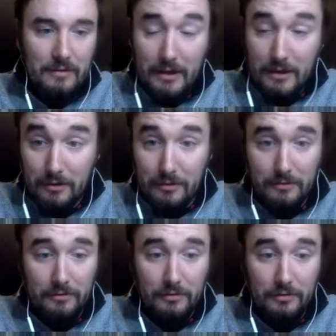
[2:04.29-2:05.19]
thank
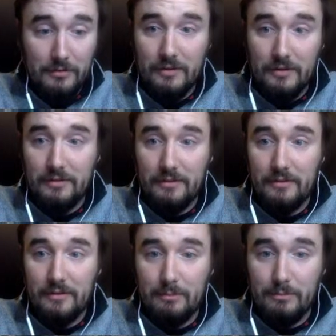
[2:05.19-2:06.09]
you so much for
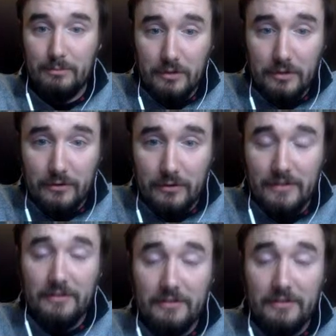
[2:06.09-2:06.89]
this beautiful.